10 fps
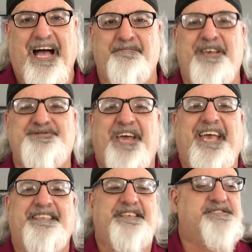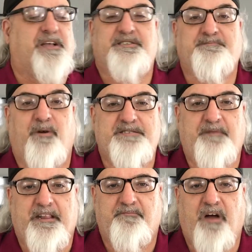I'm EJ. These are the Sports
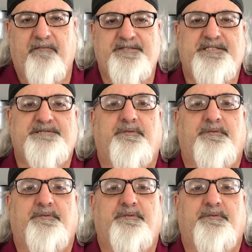Betting Prophecies.